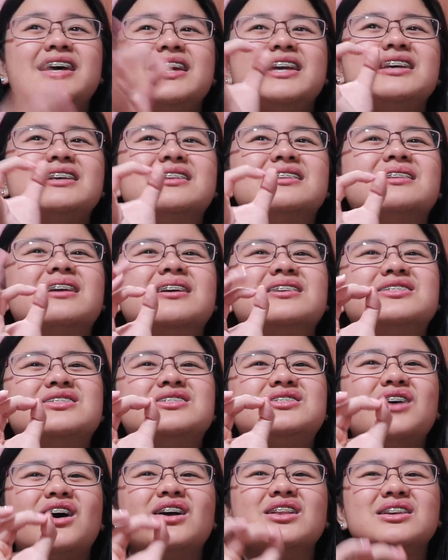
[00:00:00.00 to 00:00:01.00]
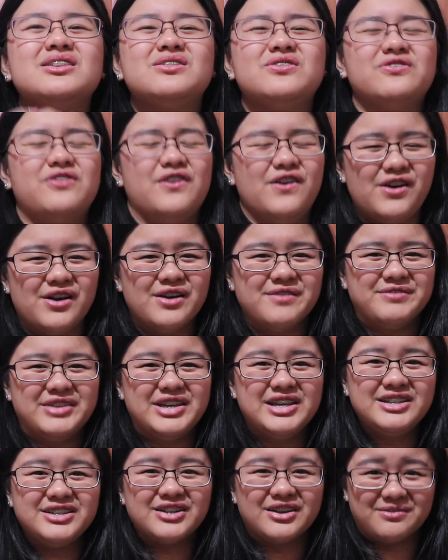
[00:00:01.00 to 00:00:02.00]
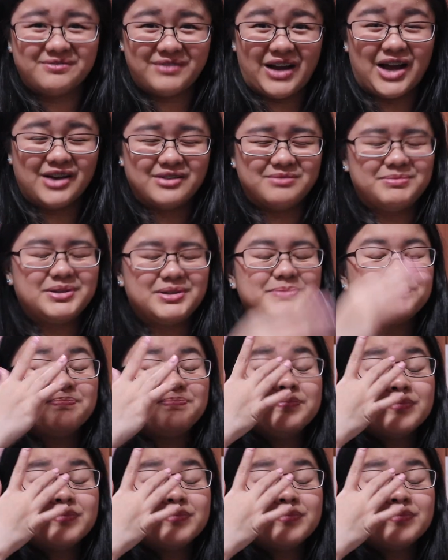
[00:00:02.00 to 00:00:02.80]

in solid form in your mouth. But